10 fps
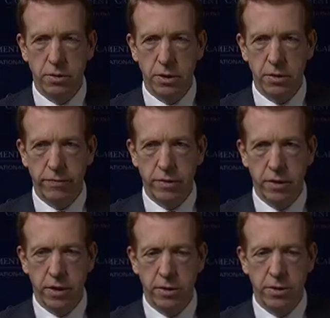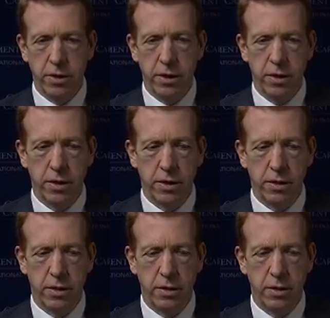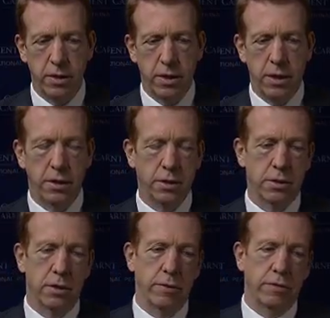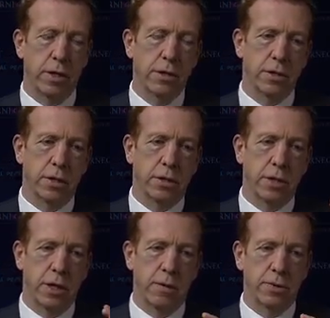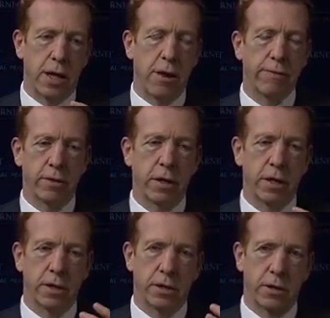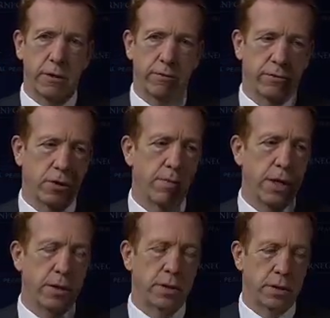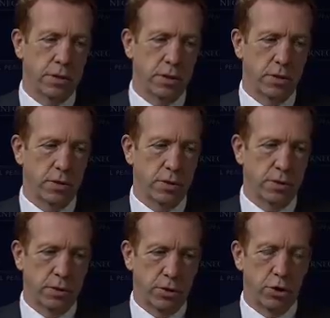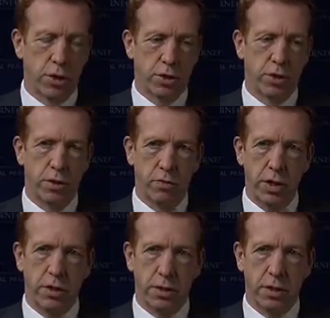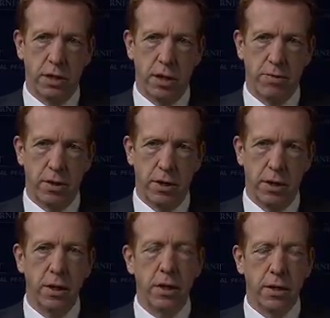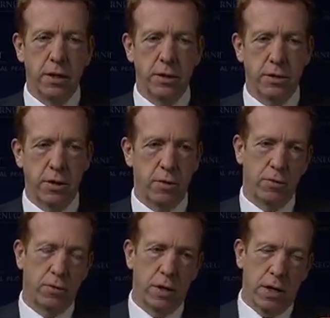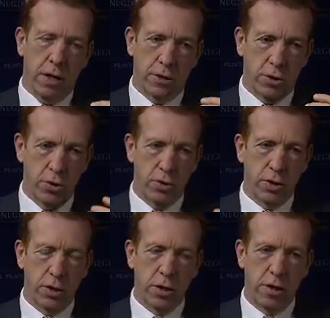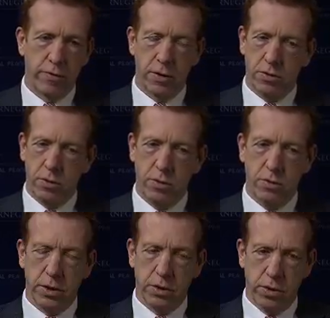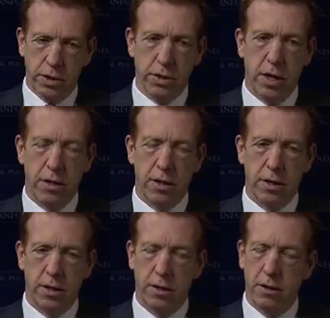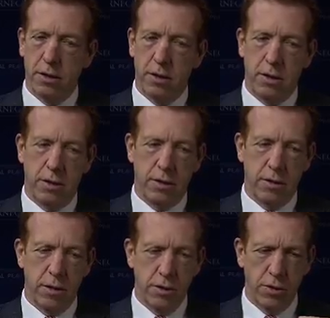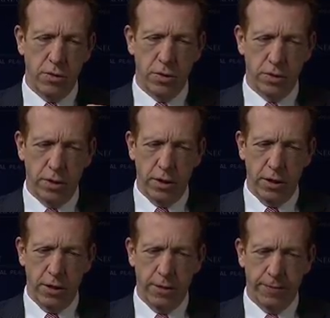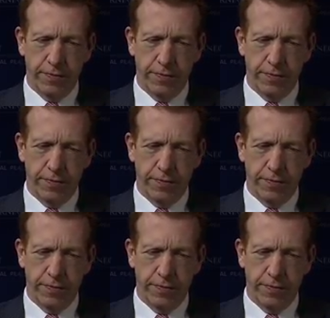doing good for the country, Ellen Sirleaf Johnson, and she comes out of a legacy of tremendous institutional destruction and weakness in Liberia. And so it's true that Gaddafi's rule was quixotic and unusually